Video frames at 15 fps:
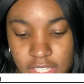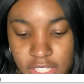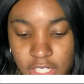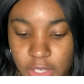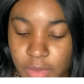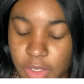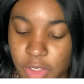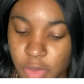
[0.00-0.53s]

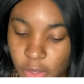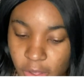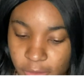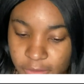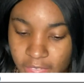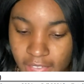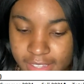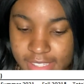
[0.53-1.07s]
the
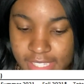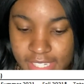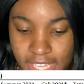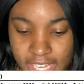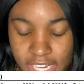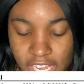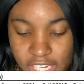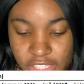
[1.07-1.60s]

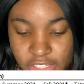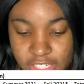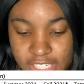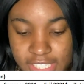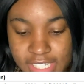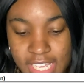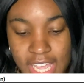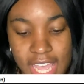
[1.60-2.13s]

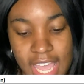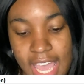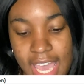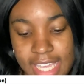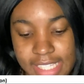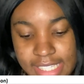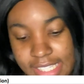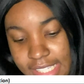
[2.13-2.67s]

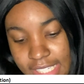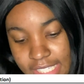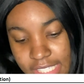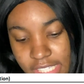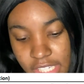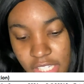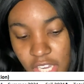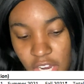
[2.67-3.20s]

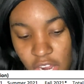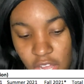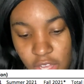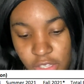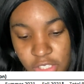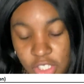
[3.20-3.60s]
12,960 euros.